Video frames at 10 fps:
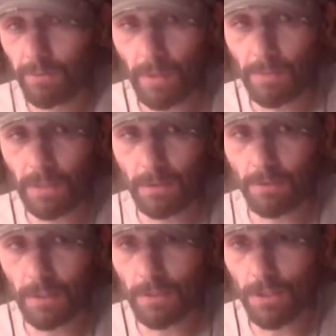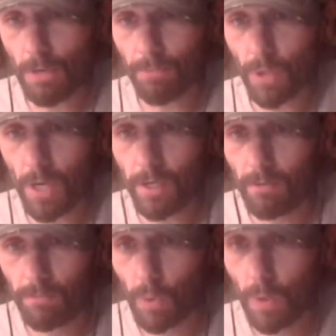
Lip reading: I mean, you can jump right on